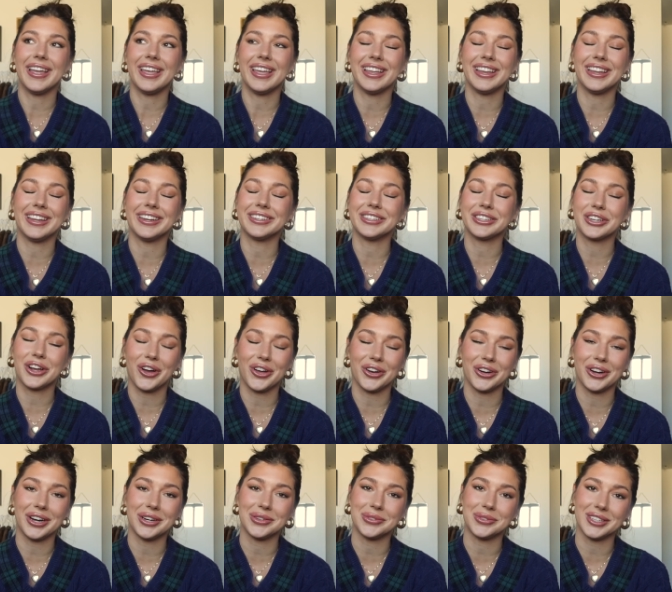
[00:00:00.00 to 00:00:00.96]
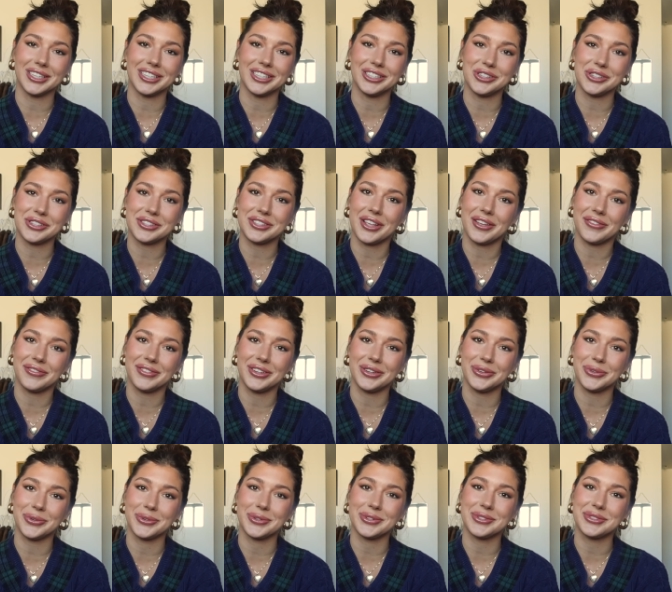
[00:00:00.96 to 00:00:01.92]
And Connor, I really just love
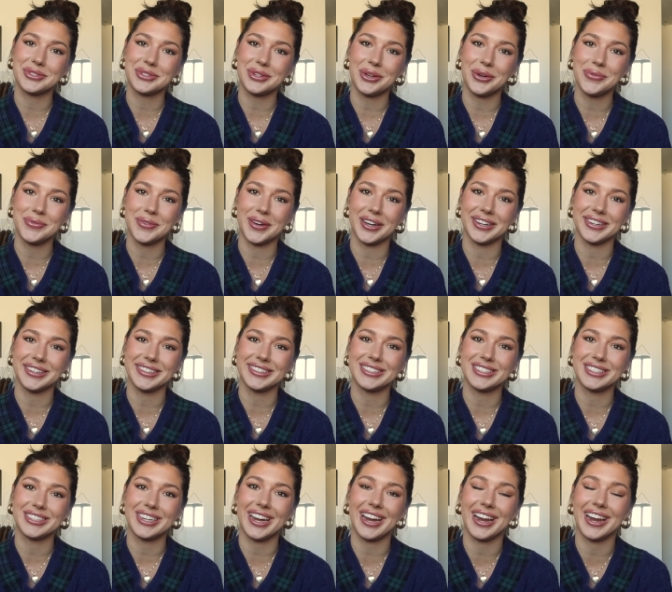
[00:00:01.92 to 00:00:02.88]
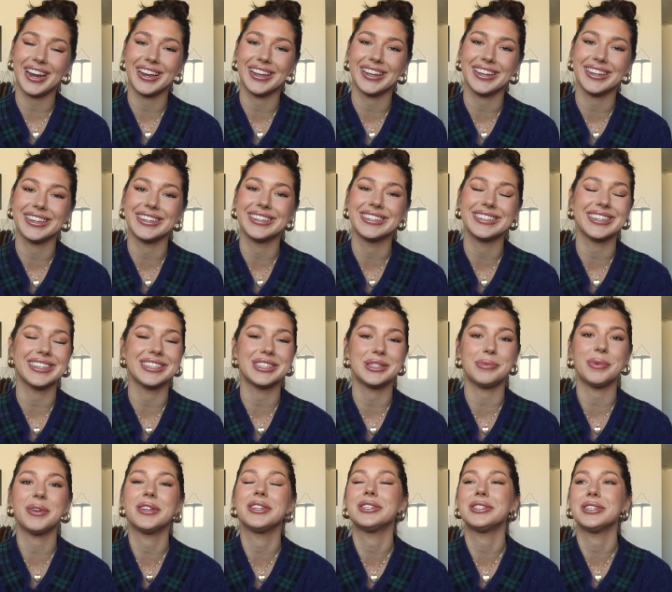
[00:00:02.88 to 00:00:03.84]
you so much. And it's
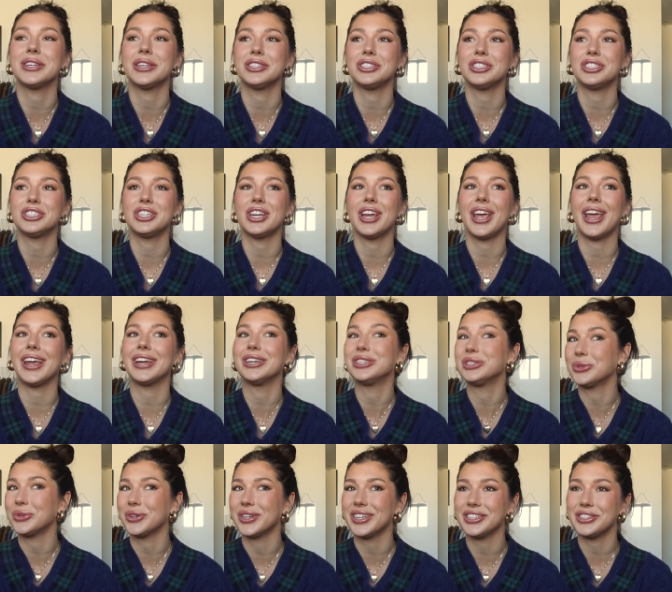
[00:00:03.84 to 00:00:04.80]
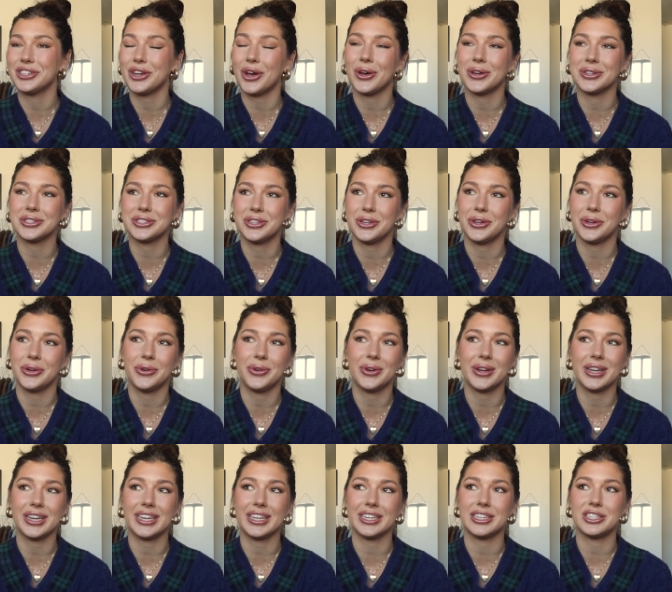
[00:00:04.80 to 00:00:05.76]
been such a joy to
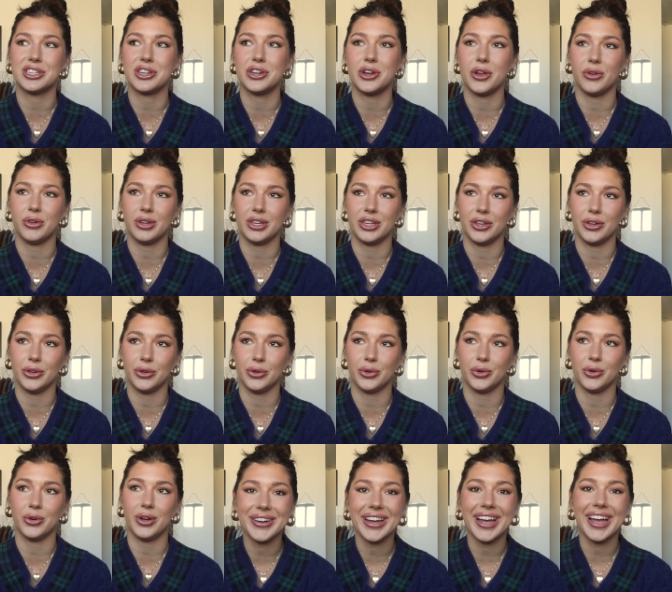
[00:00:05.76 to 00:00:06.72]
also get to know you